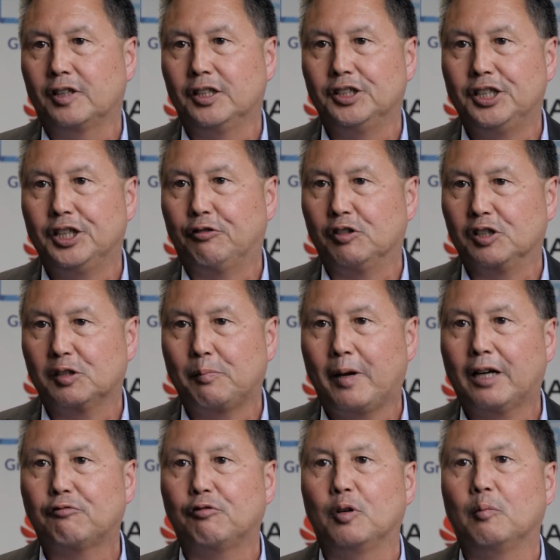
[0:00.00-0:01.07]
contiguous
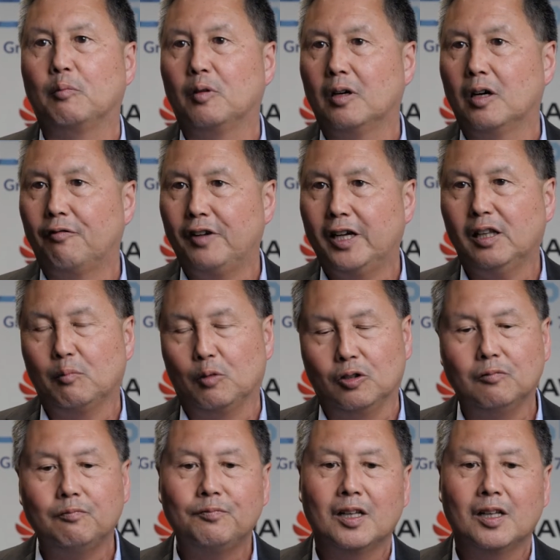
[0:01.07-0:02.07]
spectrum available,